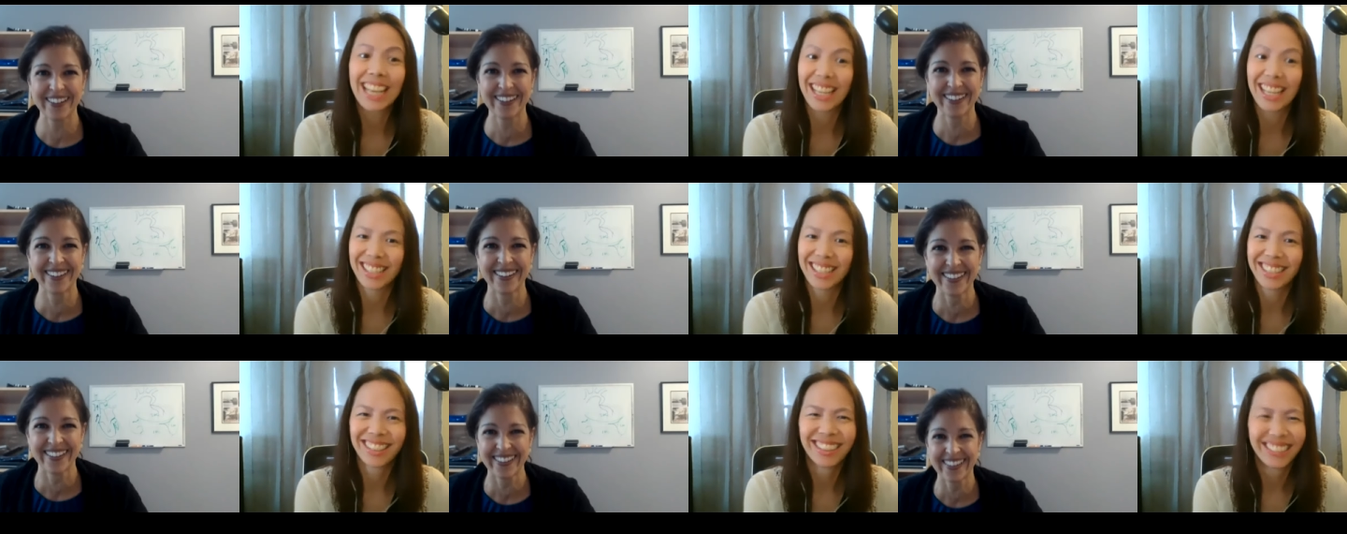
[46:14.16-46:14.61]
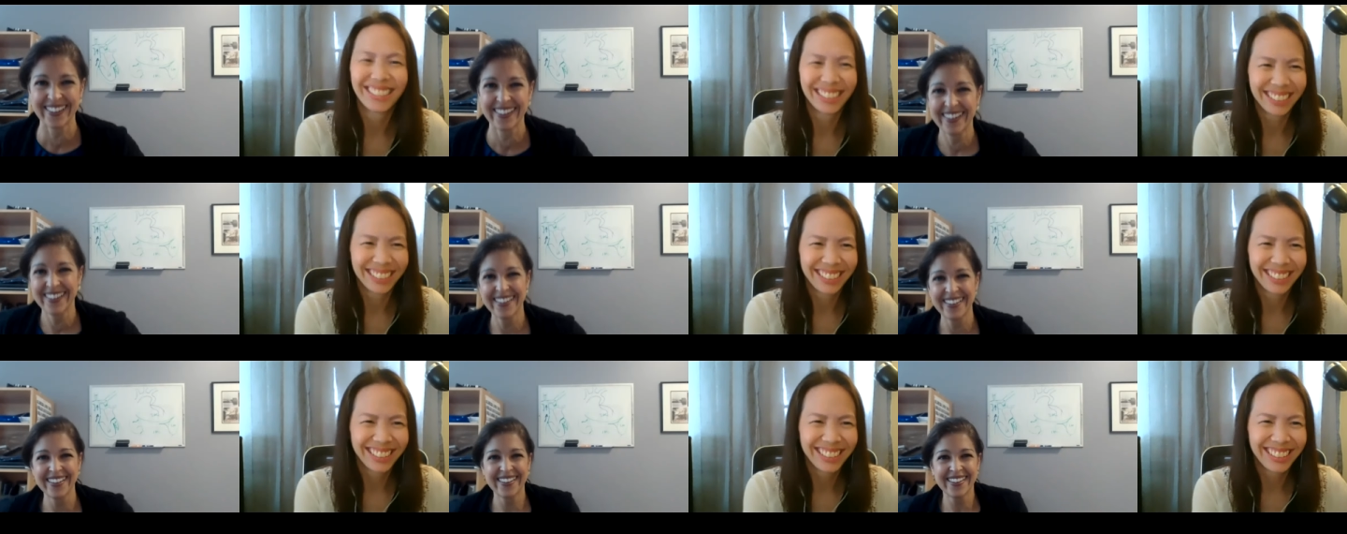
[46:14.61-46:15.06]
Speaker 1: yes.
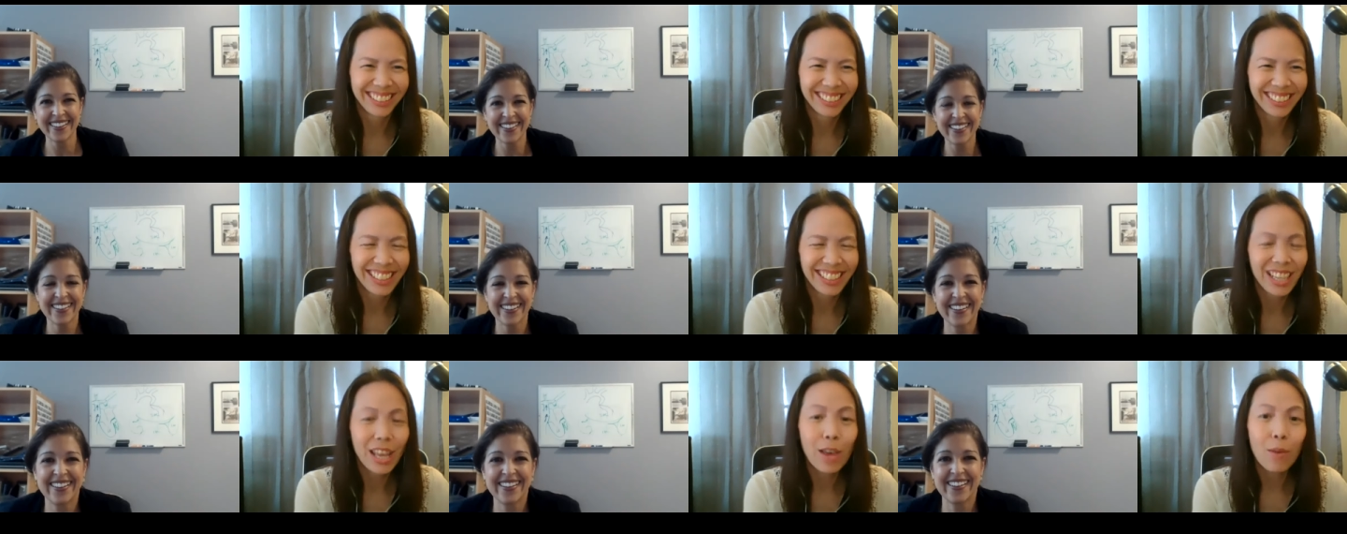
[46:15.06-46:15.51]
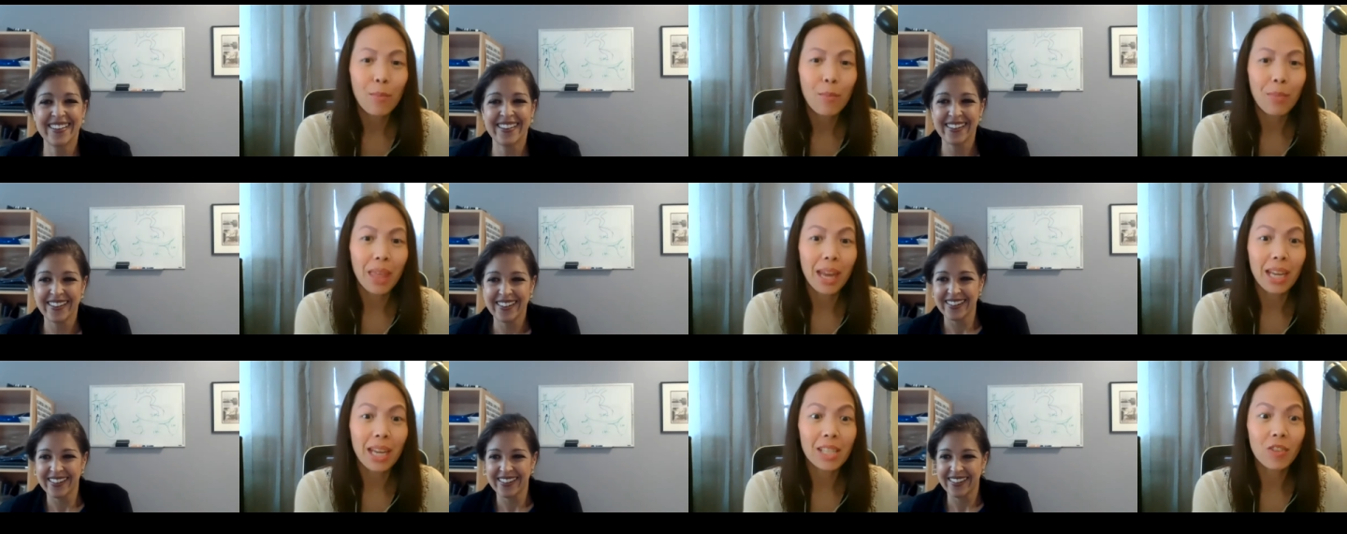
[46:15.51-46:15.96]

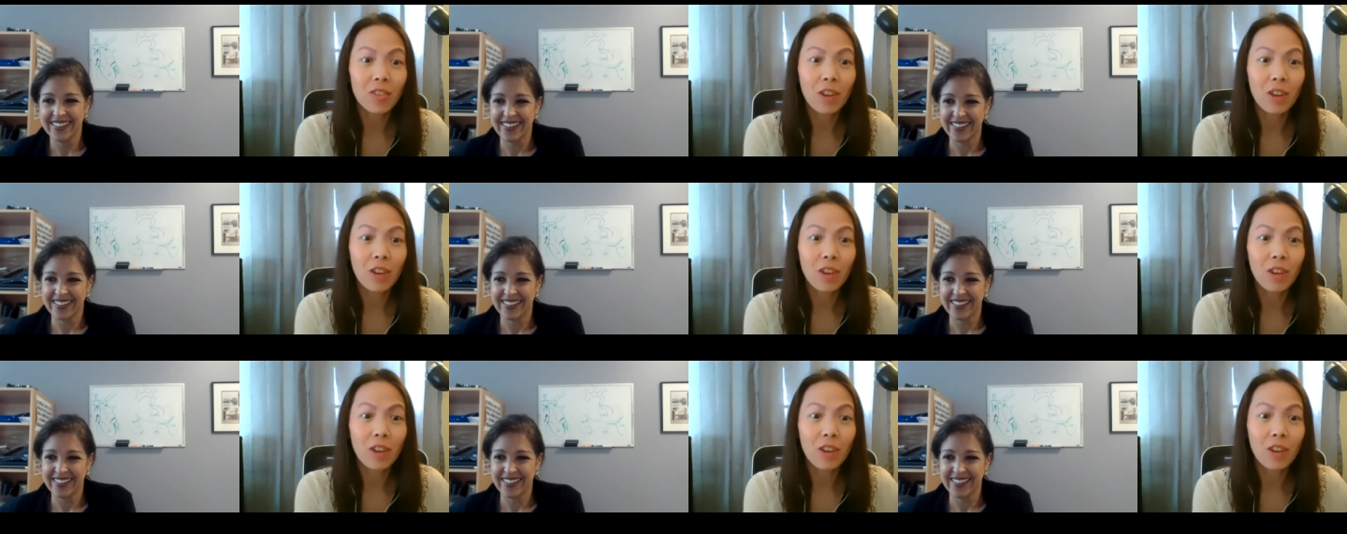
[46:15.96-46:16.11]
That is a